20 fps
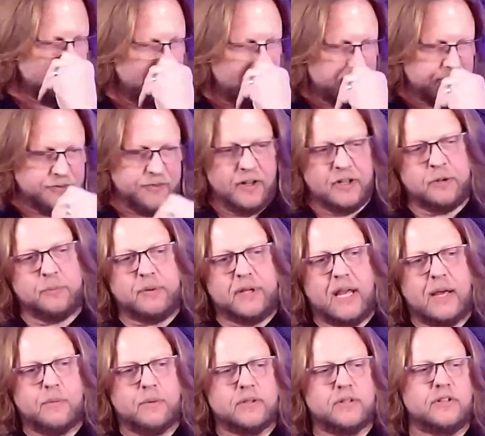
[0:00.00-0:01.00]
it's fun to
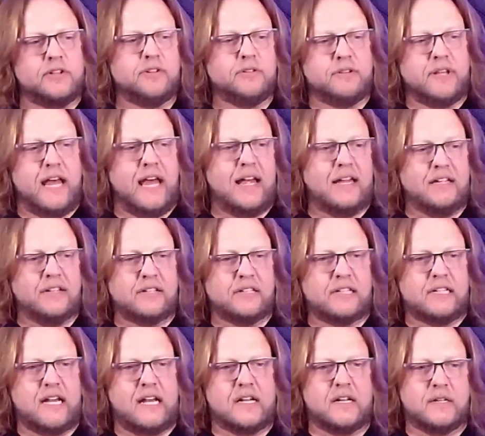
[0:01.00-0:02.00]
be able to do that. You
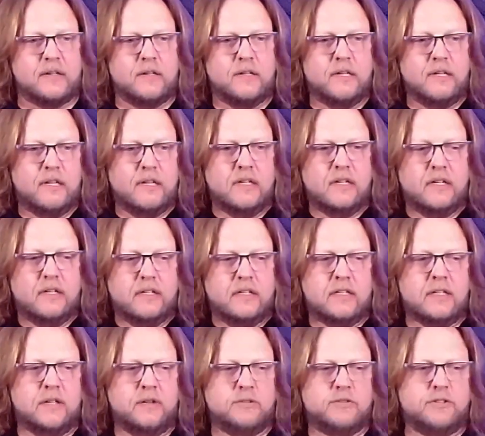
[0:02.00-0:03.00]
can kind of
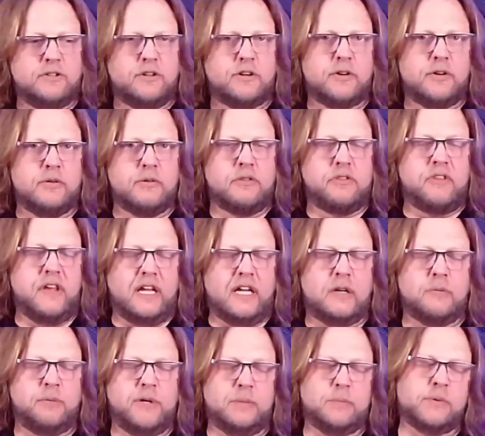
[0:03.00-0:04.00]
do your own thing,
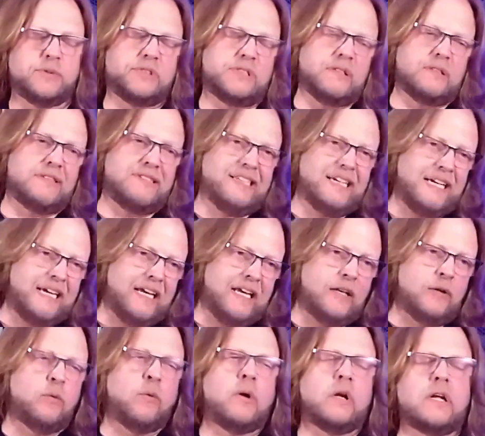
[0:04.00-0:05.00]
and people still dig
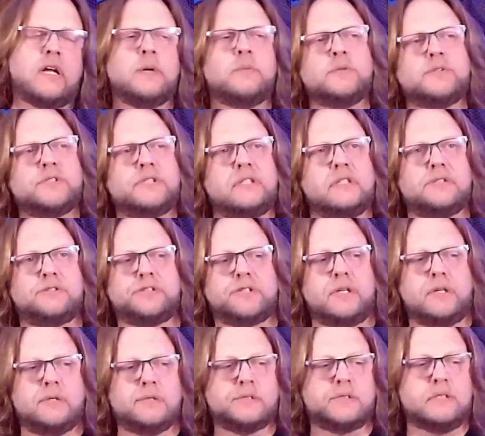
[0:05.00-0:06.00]
it and want to come and see the
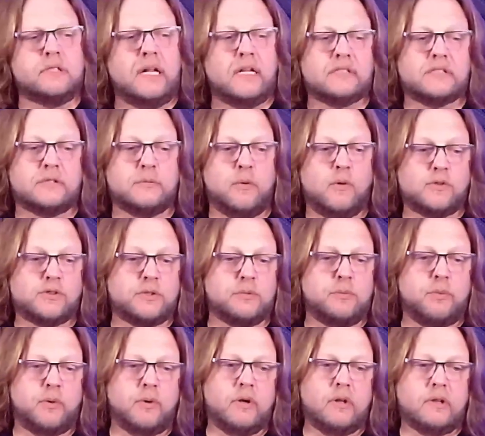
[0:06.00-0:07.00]
shows, and that's the most
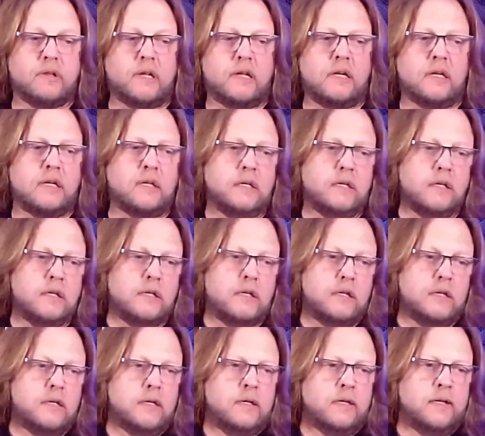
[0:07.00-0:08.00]
important thing.
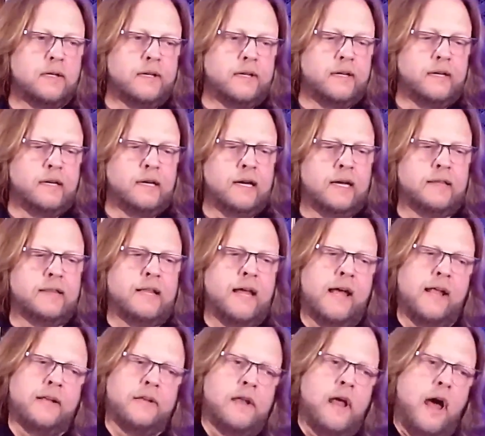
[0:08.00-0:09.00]
And
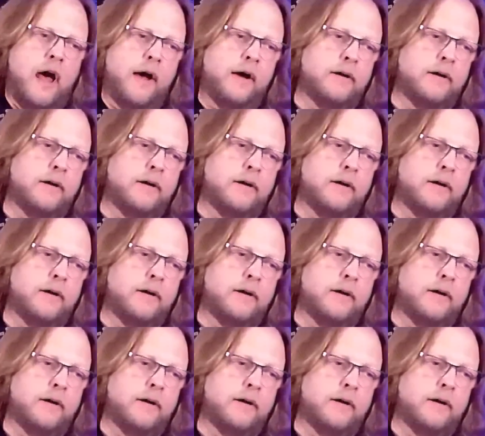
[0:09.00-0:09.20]
then